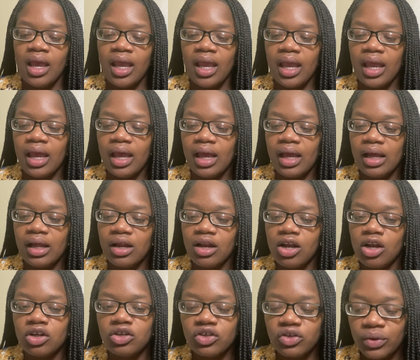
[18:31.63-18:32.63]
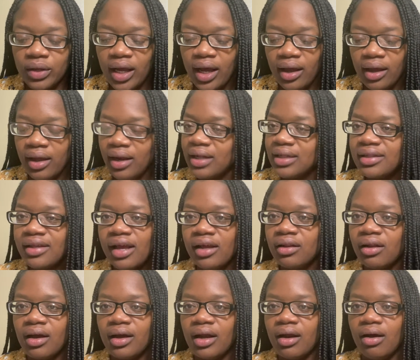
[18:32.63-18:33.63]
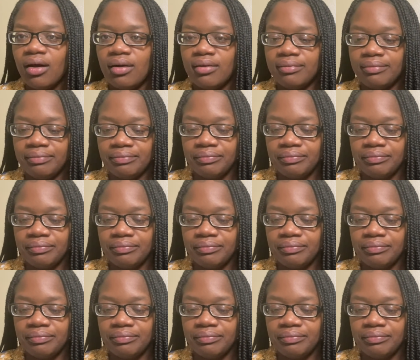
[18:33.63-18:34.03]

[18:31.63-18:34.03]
And so yeah, it didn't take long at all.